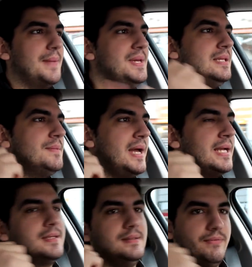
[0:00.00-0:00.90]
I mean, in the
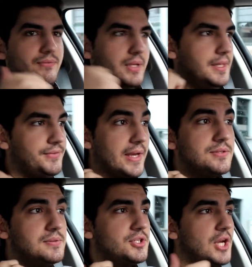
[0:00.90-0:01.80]
back,
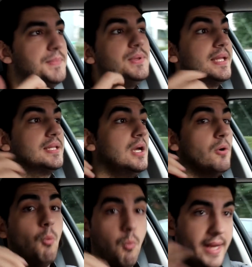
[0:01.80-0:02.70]
thanks to the shape, you get
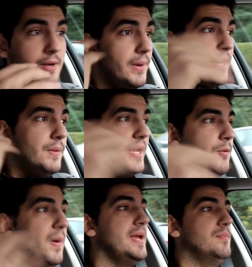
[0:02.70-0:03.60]
way
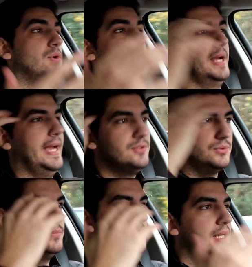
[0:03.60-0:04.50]
more
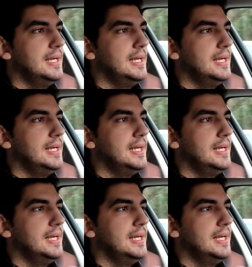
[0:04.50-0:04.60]
headroom,